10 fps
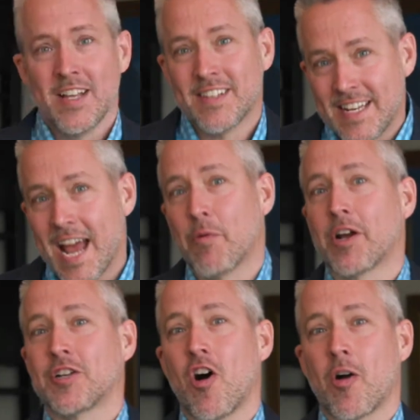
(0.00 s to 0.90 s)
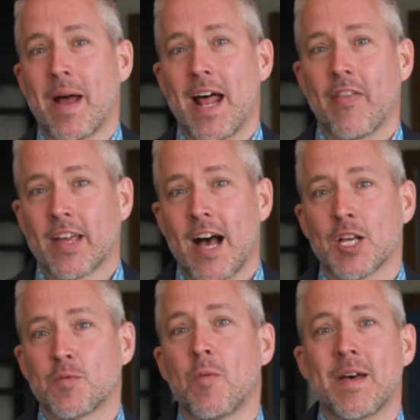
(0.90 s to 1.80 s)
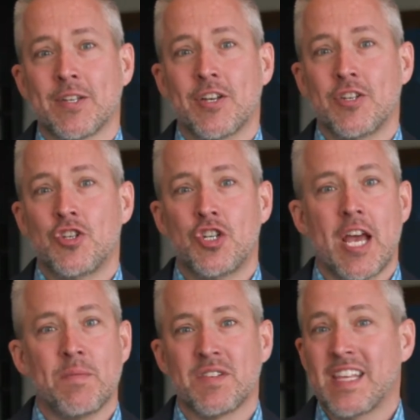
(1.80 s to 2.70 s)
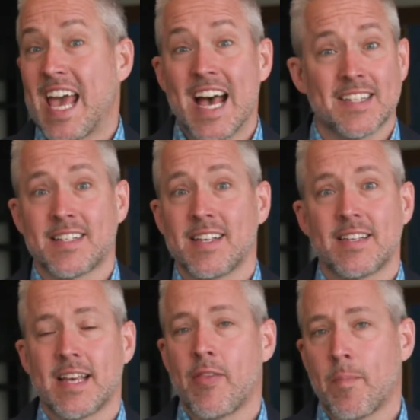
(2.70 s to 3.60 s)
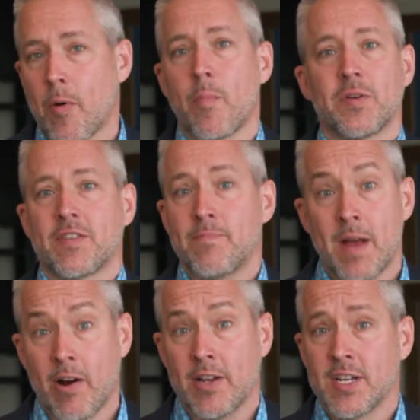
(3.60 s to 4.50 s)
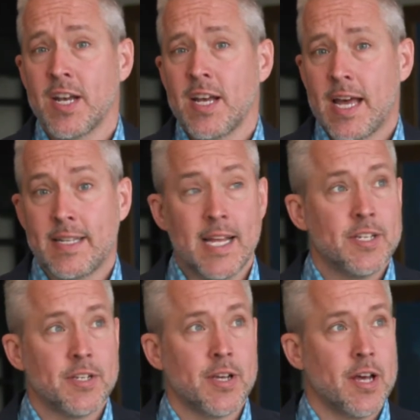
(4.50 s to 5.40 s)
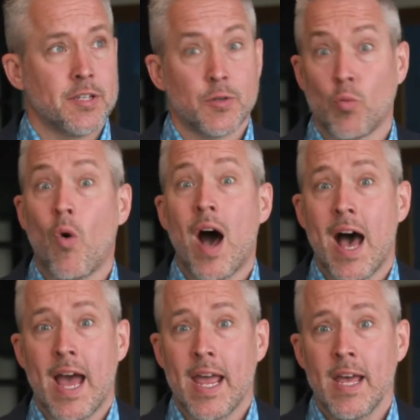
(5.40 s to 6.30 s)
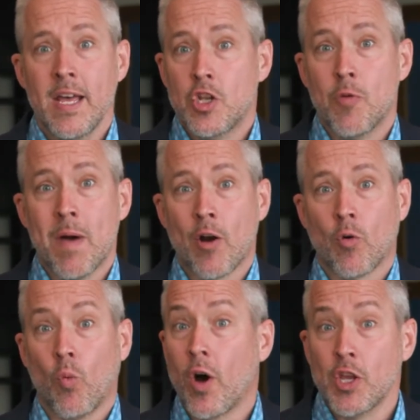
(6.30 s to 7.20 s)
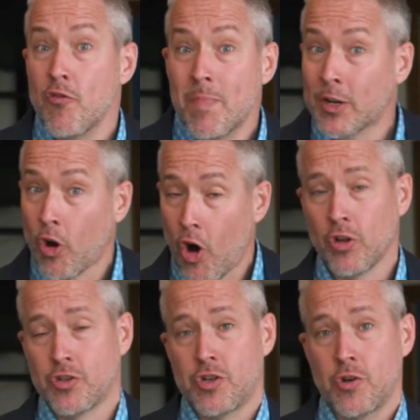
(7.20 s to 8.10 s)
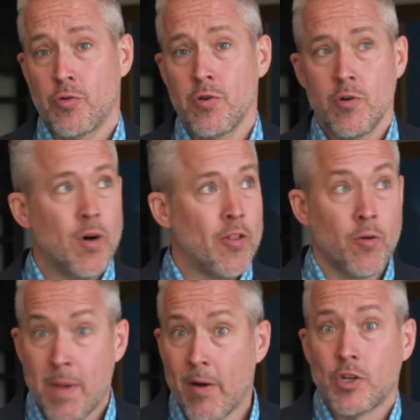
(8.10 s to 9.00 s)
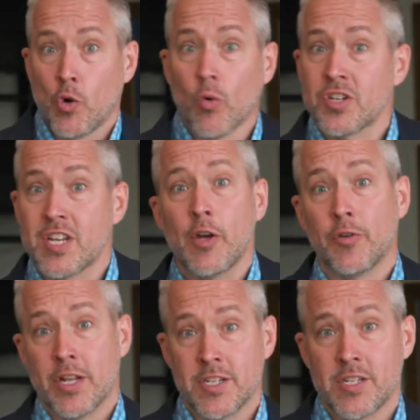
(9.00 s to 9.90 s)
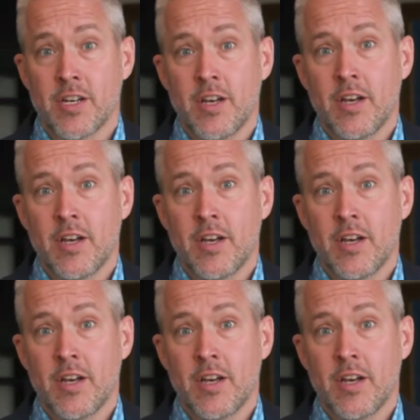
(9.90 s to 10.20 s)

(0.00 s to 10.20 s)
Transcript: Today, we're going to talk about how the gospel message shapes the essence and the purpose of marriage and teaches us why, no matter what you've been called to, whether marriage or singleness,